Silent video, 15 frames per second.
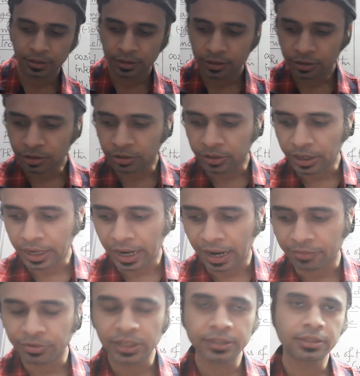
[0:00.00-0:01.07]
So
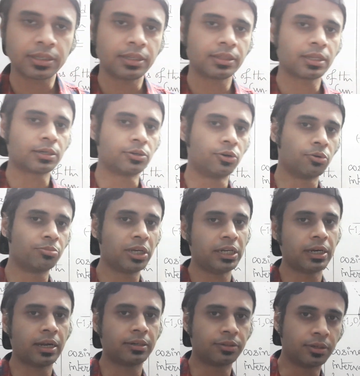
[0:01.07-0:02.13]
having seen the domain
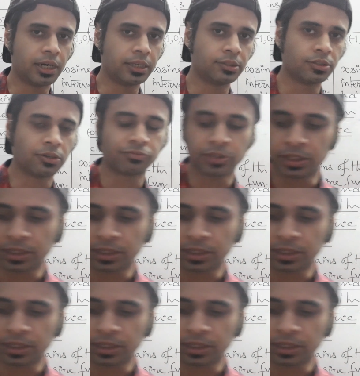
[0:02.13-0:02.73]
and range of